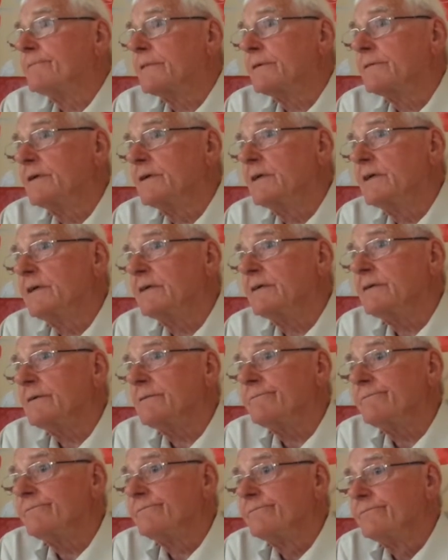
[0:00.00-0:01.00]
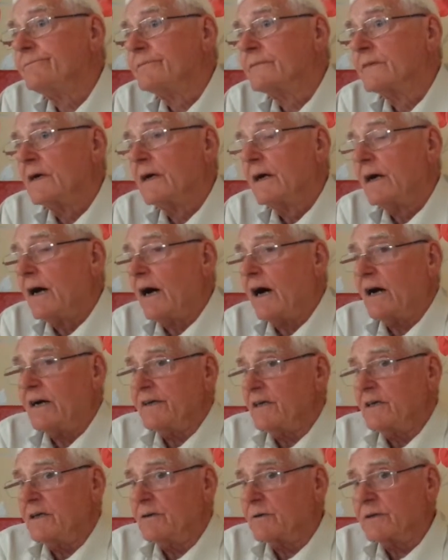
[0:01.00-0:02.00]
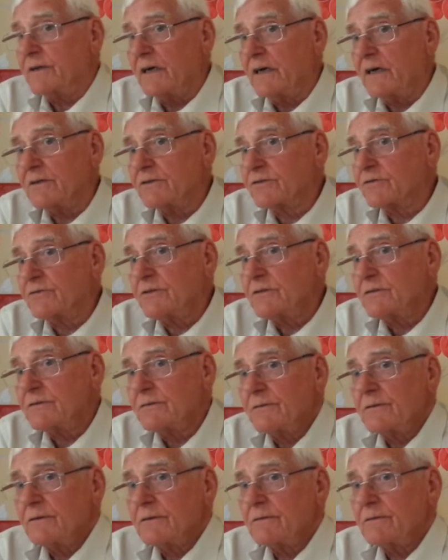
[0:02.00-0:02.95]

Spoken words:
I really do. I don't know what the answer is.